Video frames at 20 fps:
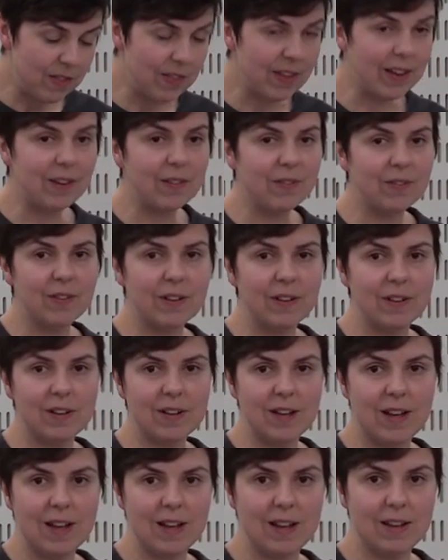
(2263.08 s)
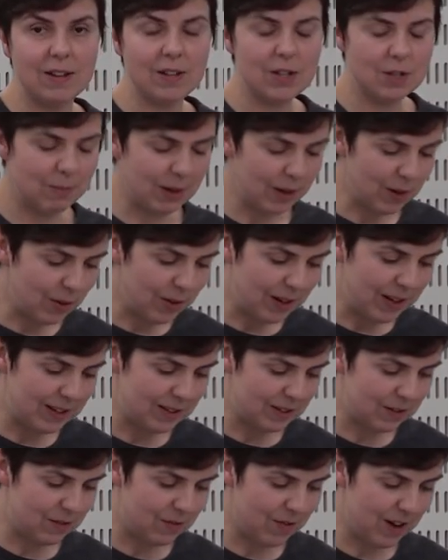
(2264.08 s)
thankful to my
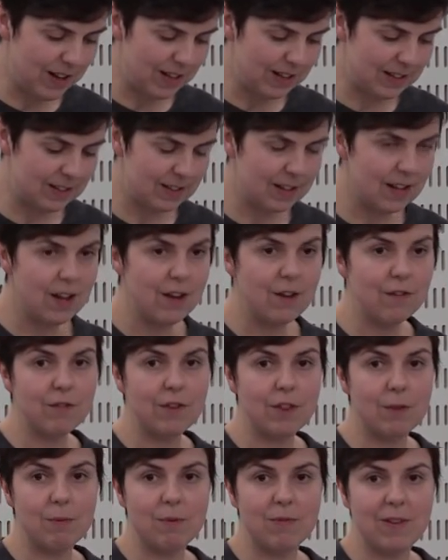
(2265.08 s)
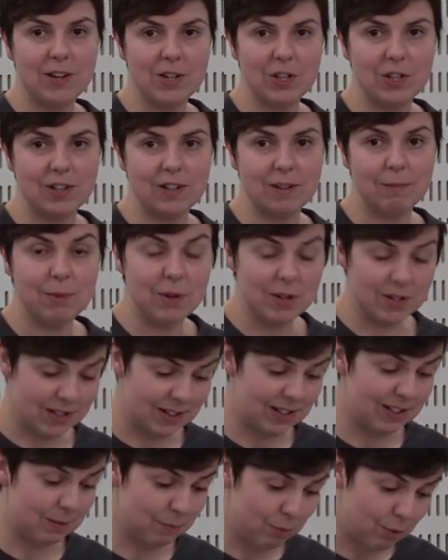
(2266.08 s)
colleagues and friends for the professional and
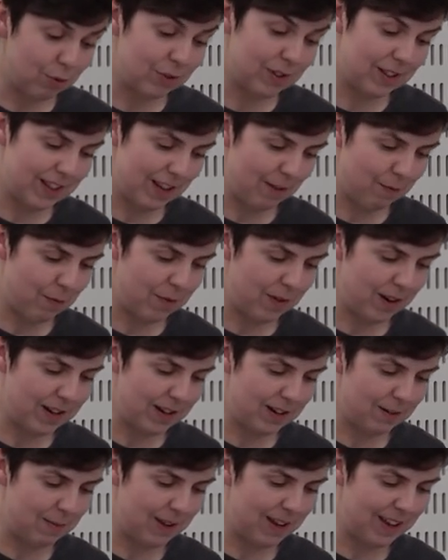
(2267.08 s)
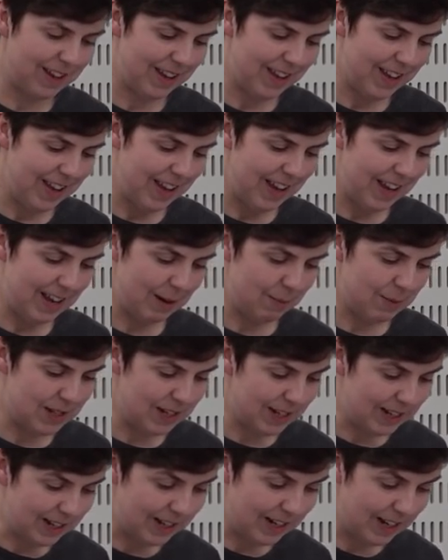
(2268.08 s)
personal support that they've provided me in a
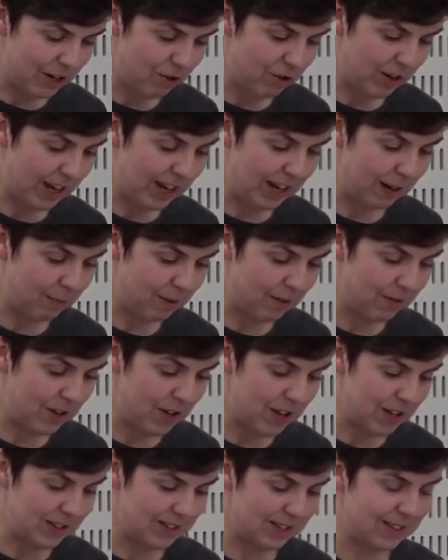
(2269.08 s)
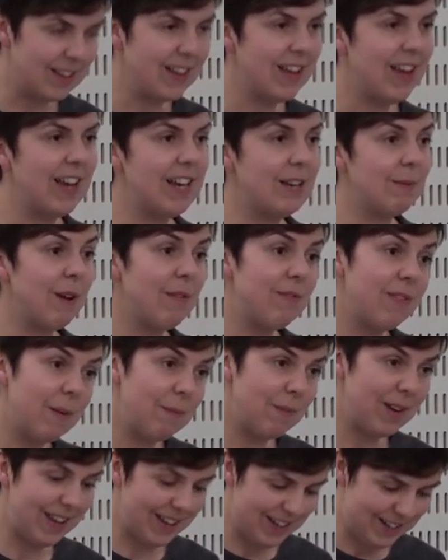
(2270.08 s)
particularly tricky couple of years, and to my
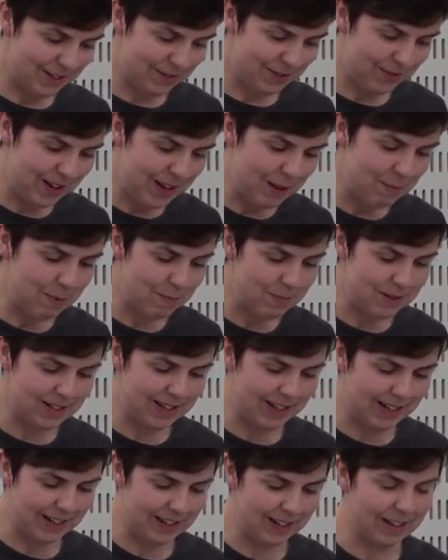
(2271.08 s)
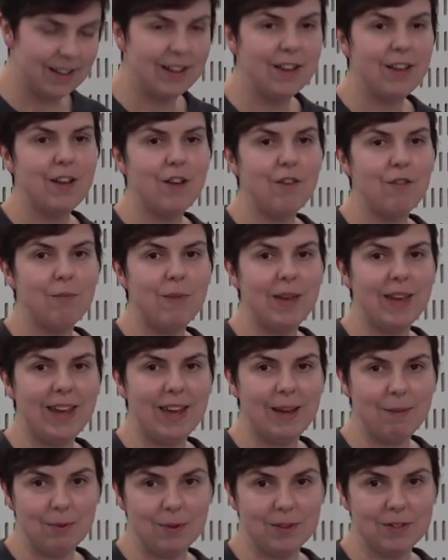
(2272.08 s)
family and to Philippe in particular for making
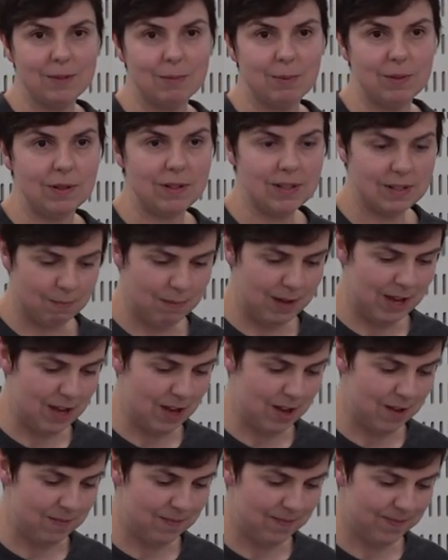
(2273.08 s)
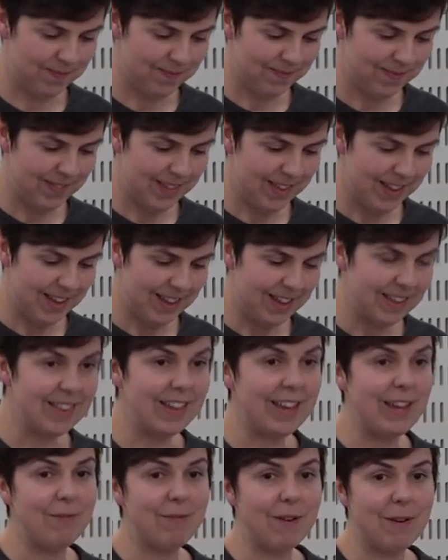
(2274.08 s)
it possible to be here.
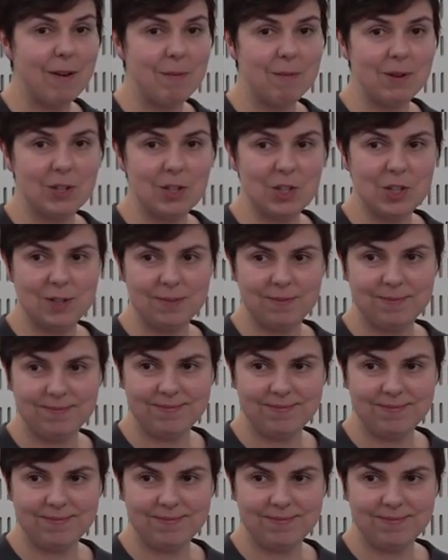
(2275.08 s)
Thank you very much.